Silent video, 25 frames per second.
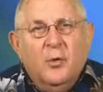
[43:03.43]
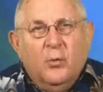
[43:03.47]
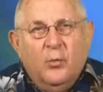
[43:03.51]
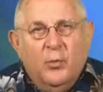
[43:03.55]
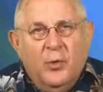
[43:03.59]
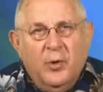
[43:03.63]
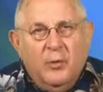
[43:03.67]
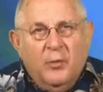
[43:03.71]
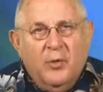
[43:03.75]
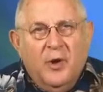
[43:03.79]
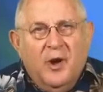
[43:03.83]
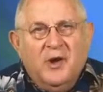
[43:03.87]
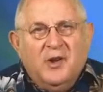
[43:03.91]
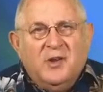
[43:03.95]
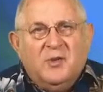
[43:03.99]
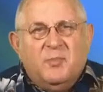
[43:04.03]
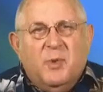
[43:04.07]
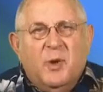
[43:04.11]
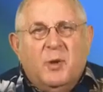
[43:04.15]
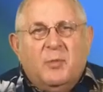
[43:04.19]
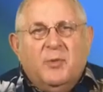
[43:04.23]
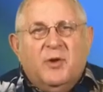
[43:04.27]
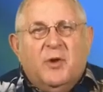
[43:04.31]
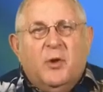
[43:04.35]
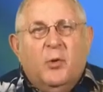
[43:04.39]
We raise
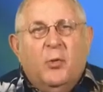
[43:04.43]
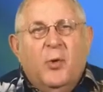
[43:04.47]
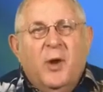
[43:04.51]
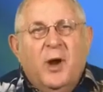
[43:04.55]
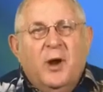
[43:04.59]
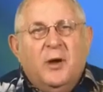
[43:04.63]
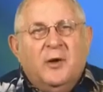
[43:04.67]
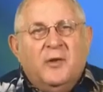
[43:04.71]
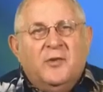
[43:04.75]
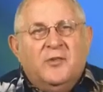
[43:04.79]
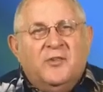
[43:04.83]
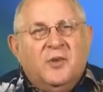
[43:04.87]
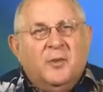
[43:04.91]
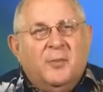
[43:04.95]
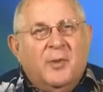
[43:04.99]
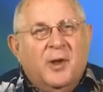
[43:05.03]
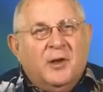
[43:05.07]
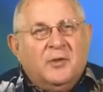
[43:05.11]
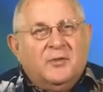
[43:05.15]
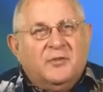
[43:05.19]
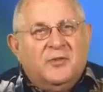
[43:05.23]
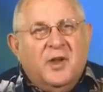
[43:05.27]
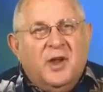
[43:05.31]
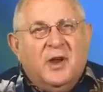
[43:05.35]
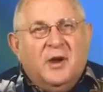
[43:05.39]
public awareness
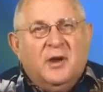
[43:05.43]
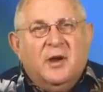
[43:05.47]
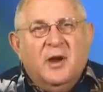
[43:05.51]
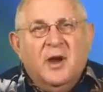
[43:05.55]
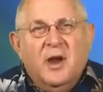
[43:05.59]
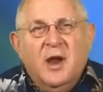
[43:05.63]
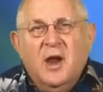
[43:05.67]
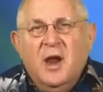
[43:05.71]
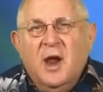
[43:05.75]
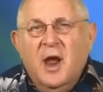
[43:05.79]
about tech,